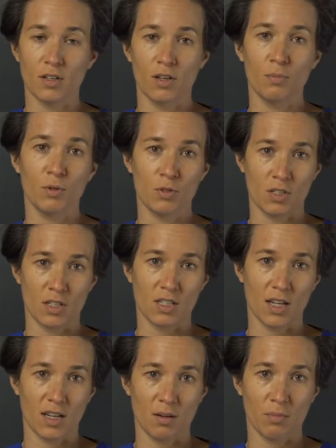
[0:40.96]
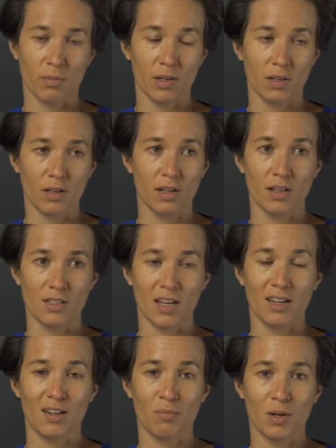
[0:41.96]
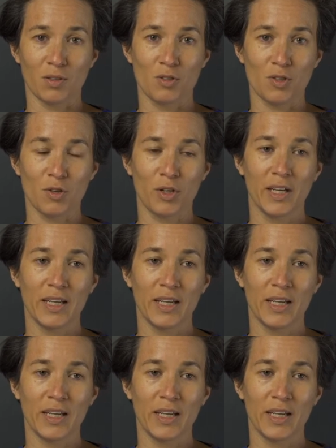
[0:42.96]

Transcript: are you most excited about? So